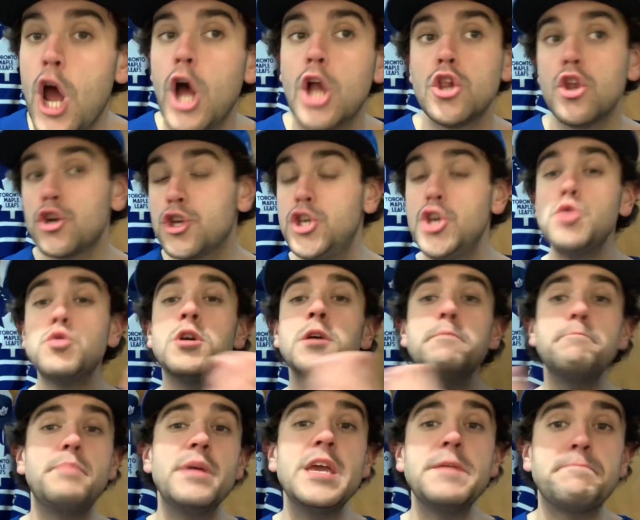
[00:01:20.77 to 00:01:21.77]
Look, you
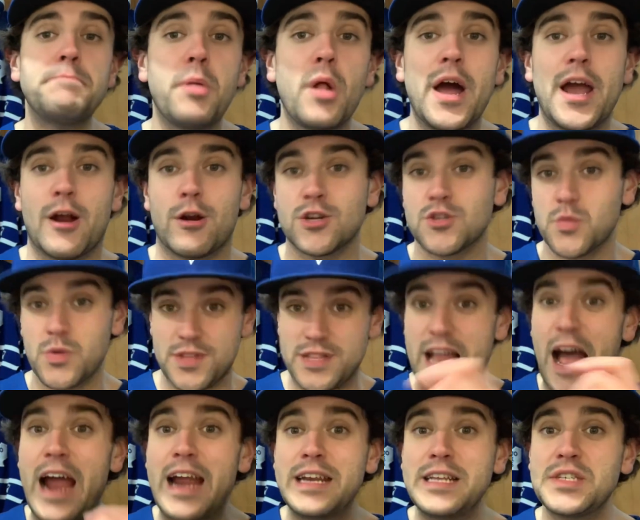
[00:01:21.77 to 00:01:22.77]
can beat players with
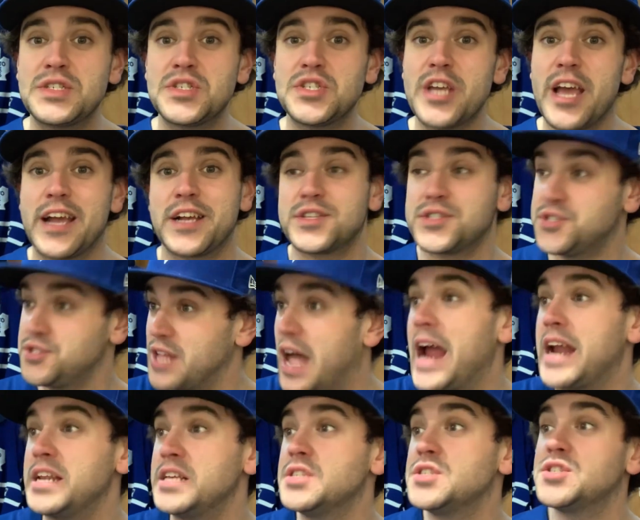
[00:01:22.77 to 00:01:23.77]
96,
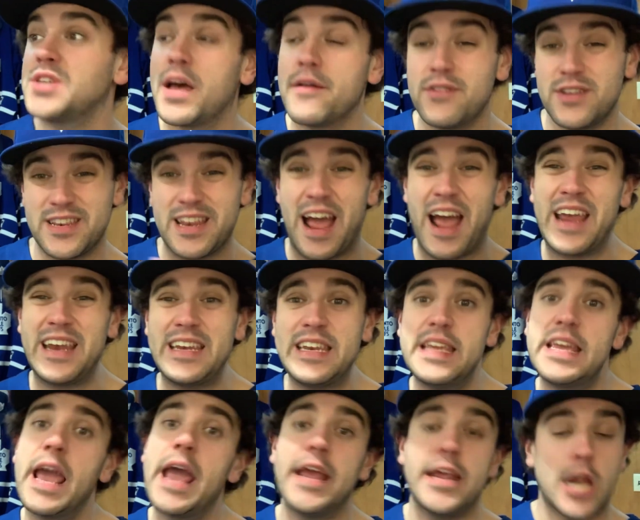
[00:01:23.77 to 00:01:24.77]
97,
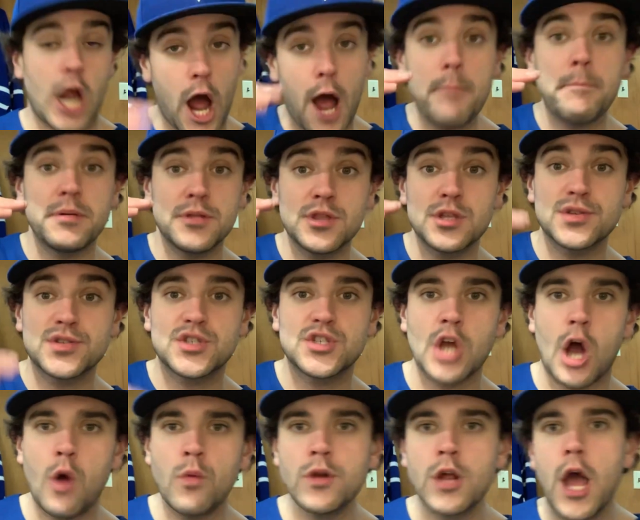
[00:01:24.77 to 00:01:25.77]
98 up in the
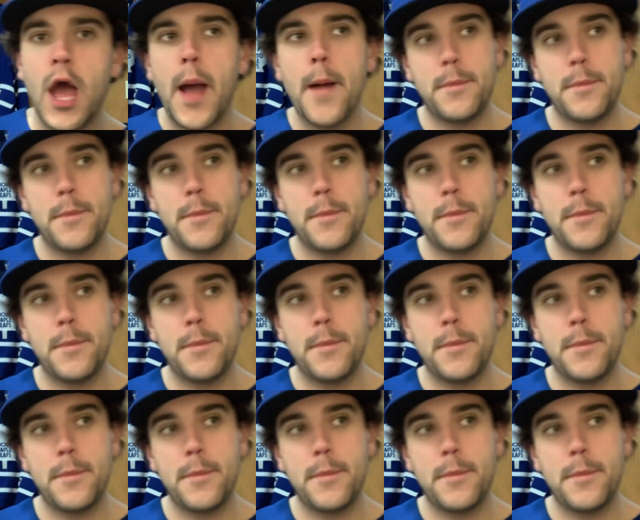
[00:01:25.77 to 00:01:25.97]
zone,